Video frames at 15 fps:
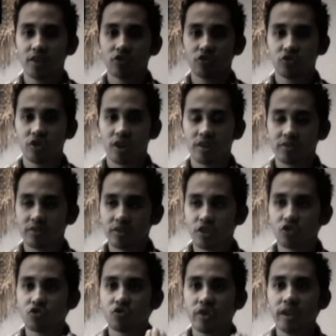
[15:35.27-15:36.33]

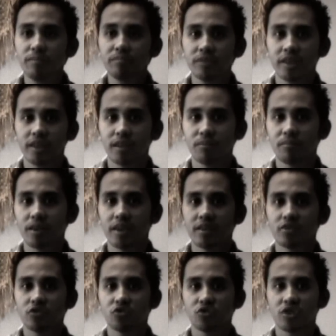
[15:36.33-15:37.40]
The dream team
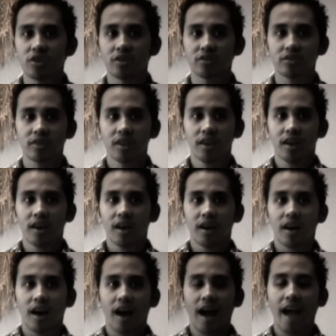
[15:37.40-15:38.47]
is just
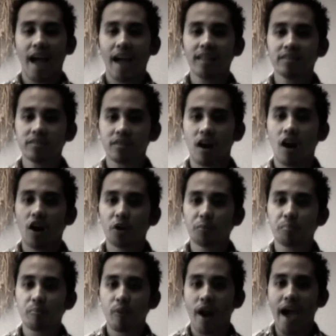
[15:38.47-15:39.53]
a
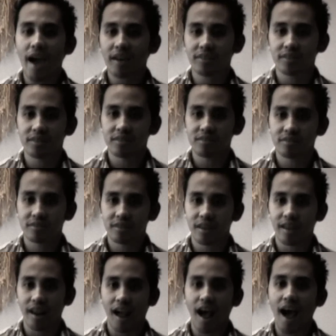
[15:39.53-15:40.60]
hands-on practice
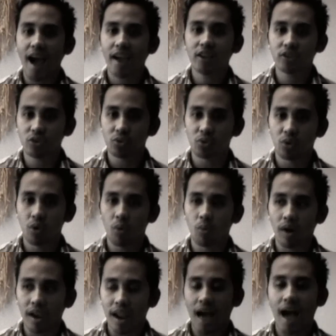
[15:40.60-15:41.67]
that I do
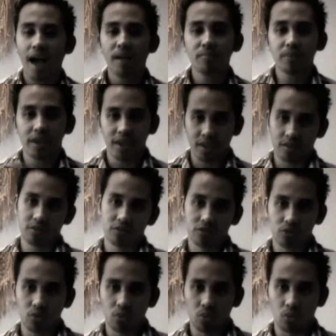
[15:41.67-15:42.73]
while I'm in
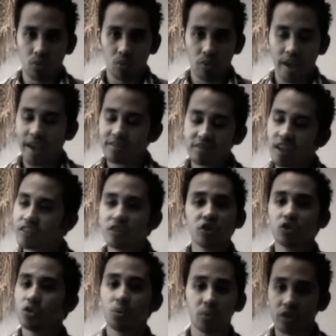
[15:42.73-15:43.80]
school. It has nothing
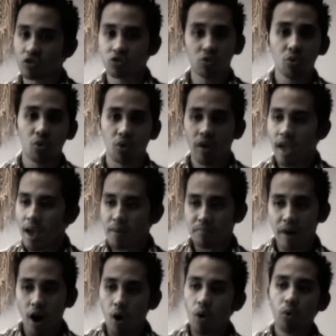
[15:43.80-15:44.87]
to do with the school.
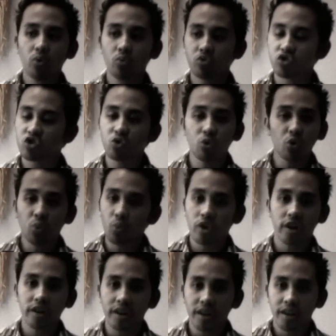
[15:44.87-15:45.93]
My own school
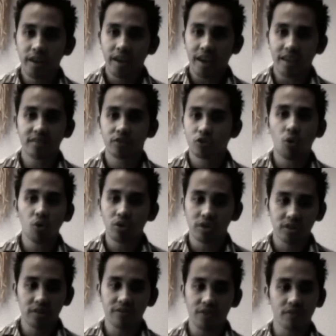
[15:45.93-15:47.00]
work is
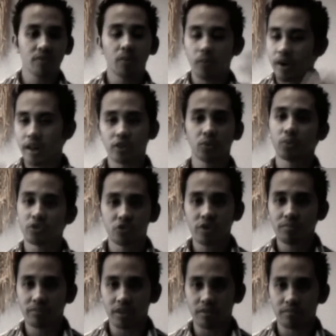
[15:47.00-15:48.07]
totally different from what I do with
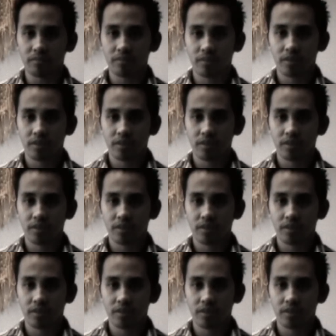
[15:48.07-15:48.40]
Dream Team.